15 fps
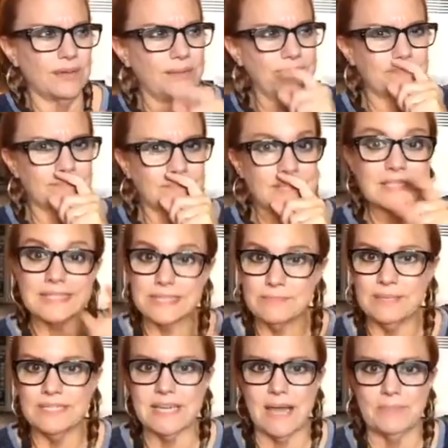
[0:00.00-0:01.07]
Um,
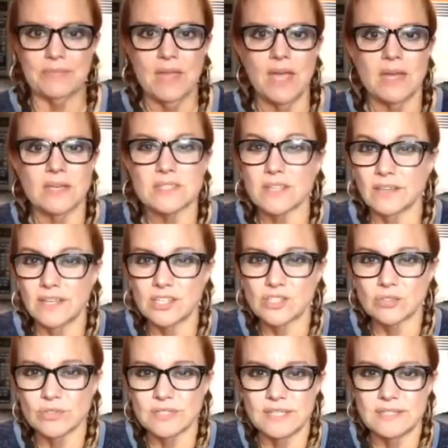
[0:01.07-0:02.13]
Sleepy Time.
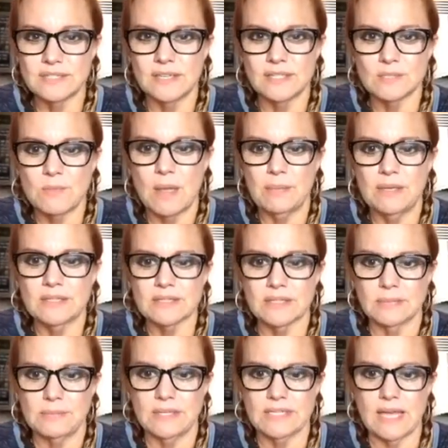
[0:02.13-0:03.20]
Celestial Seasonings, maybe
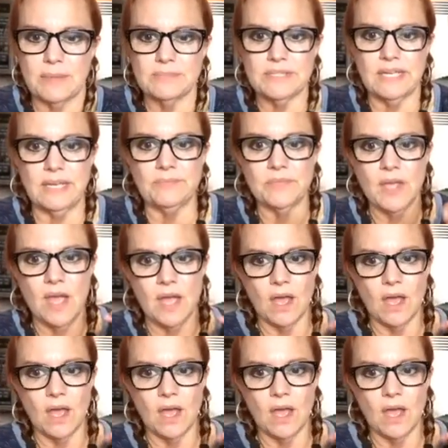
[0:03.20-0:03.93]
Sleepy Time tea.